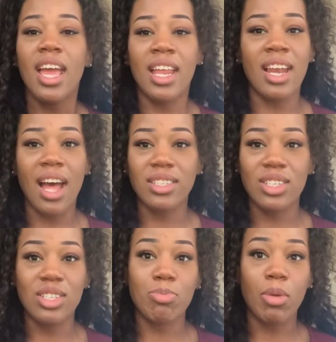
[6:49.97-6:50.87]
and not
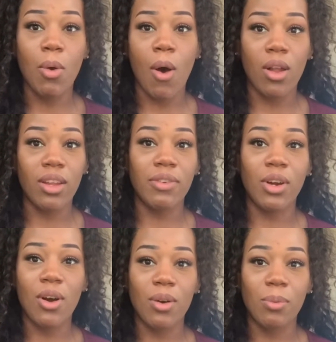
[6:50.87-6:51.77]
to just blow all of
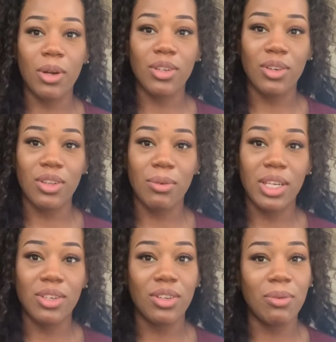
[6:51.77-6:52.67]
your hard work during the
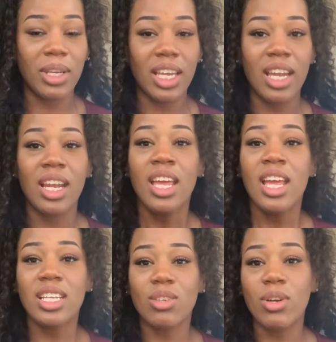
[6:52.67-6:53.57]
week. During the weekend
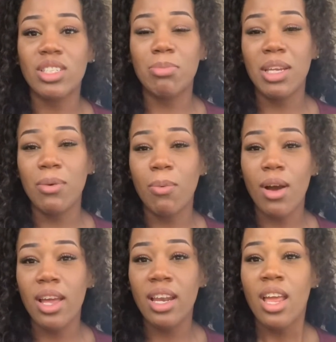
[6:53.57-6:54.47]
is going to be
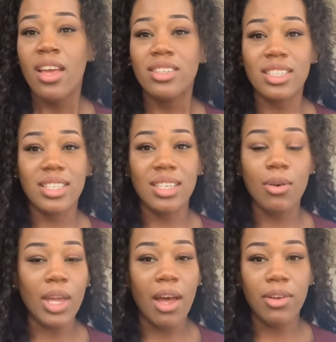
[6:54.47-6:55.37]
one, to
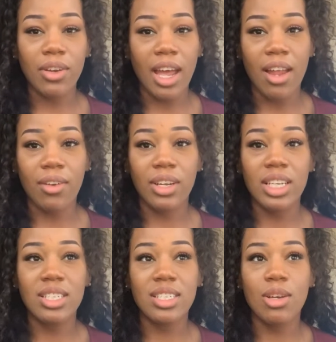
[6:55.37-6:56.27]
still count your
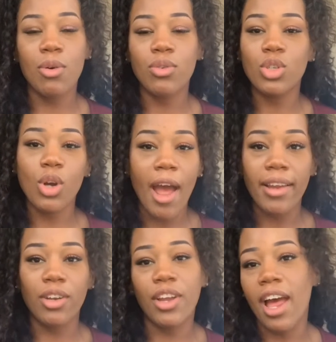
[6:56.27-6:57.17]
calories, still
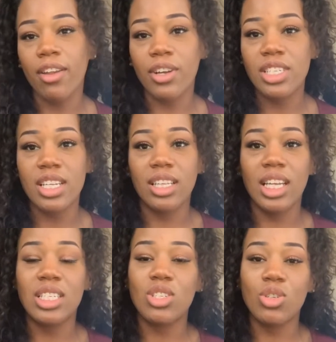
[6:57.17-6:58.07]
track your calories at
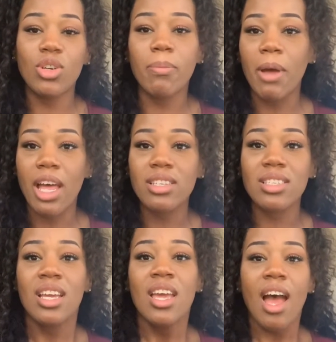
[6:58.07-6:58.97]
least, do your
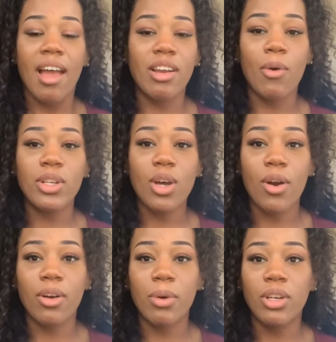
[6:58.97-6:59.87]
best. I know it's
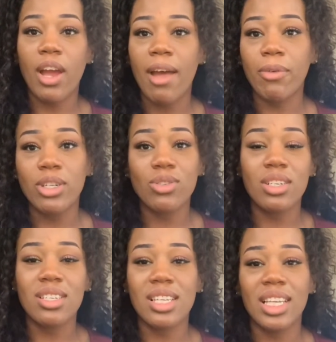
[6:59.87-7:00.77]
harder when you're at
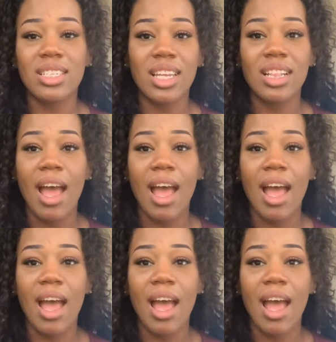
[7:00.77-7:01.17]
restaurants and things like